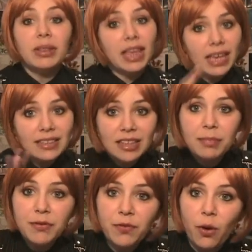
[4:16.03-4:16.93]
Like I said
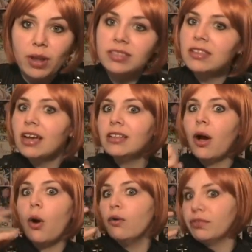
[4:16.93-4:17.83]
before, it's not
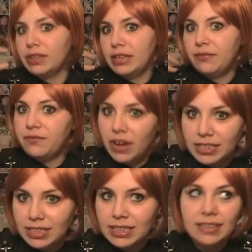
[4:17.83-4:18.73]
overly
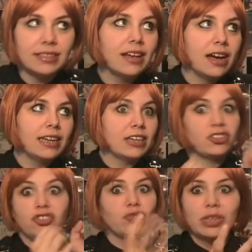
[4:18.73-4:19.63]
funny, it's not
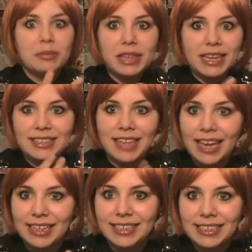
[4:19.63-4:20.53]
extremely
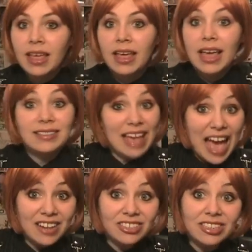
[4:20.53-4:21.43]
exciting. It's
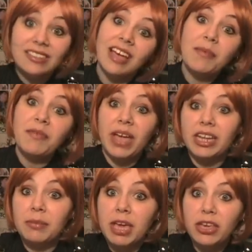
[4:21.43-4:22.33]
actually the type of
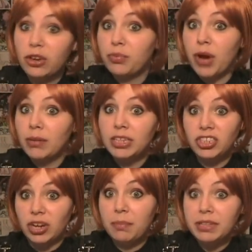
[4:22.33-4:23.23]
anime you could probably
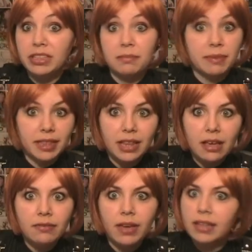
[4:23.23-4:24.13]
jump into the middle
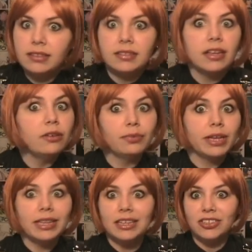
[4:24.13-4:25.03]
of and still
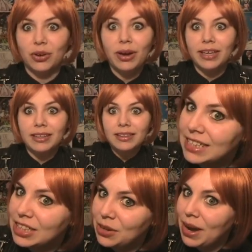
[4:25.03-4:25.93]
really enjoy it.
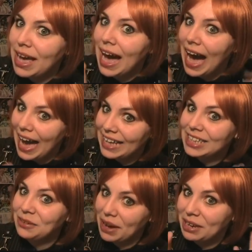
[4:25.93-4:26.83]
Though I
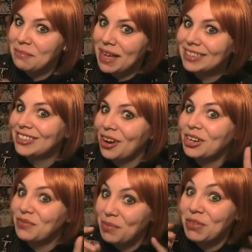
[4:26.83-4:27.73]
highly recommend
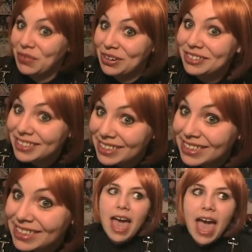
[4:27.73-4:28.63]
starting from the first.
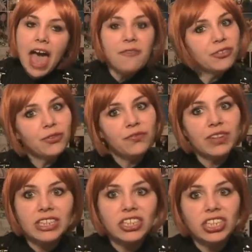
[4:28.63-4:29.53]
After
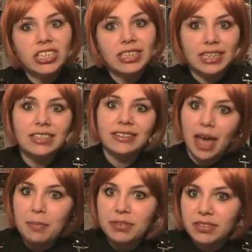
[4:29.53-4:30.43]
finishing each
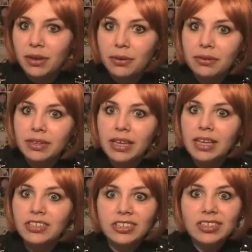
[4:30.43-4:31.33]
episode,
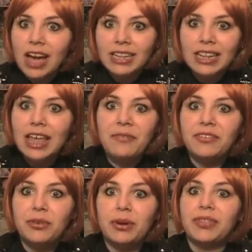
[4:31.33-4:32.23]
it just kind of
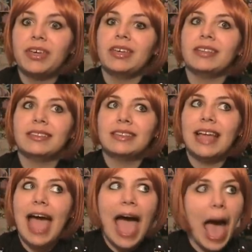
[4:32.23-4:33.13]
left you with a
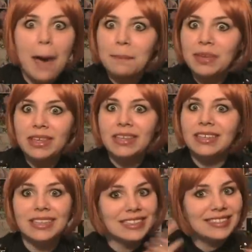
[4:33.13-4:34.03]
happy,
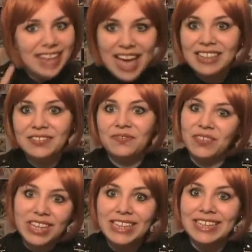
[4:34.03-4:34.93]
content
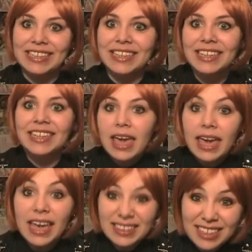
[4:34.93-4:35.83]
feeling.
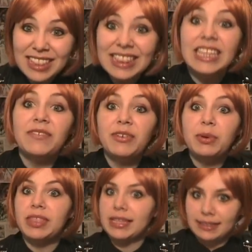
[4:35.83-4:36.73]
It didn't leave you
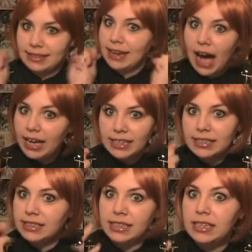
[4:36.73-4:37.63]
with that
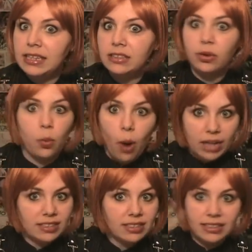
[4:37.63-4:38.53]
dying need to
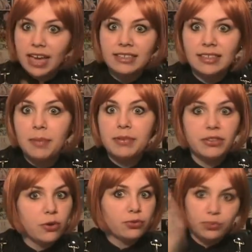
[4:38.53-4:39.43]
watch the next
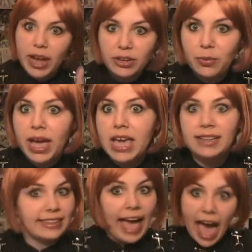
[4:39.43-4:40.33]
episode right away
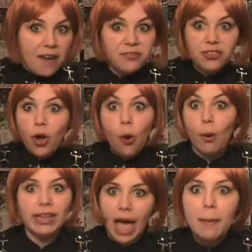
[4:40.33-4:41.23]
because you have to know
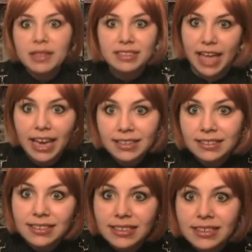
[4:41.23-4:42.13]
what happens
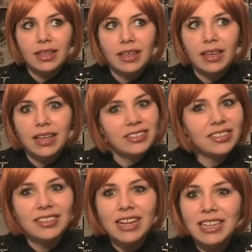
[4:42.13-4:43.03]
next it
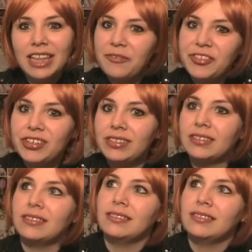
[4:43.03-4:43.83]
just kind of left you